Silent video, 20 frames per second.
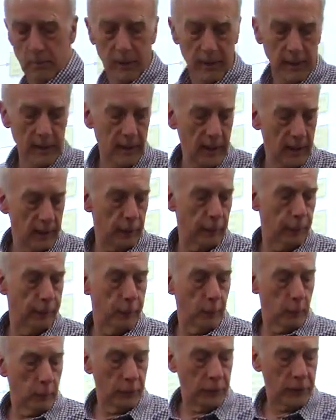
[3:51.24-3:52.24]
But it
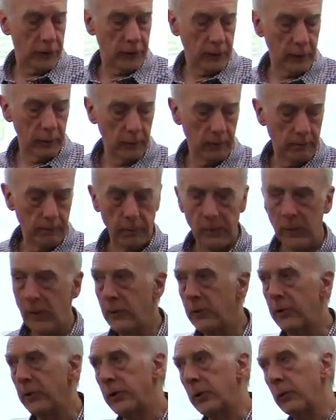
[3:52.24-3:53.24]
does force you
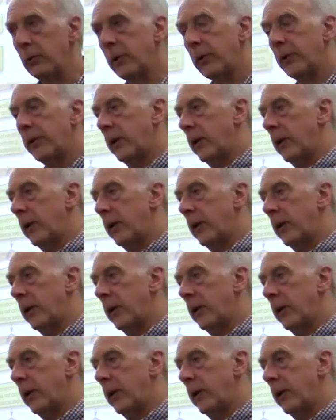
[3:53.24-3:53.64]
to do the